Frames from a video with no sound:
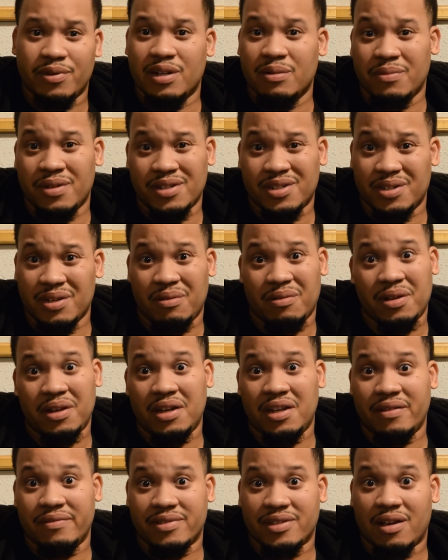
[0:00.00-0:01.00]
pretty much the
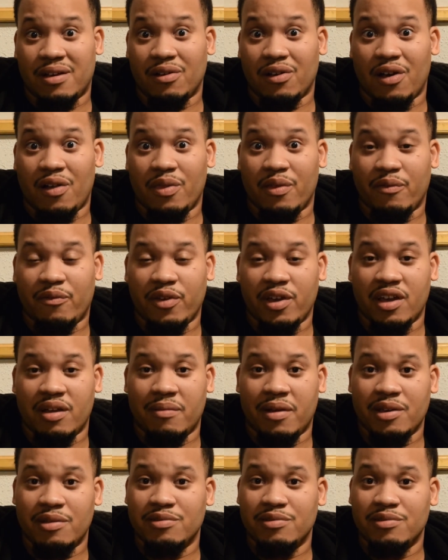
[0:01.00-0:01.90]
only love song on the film.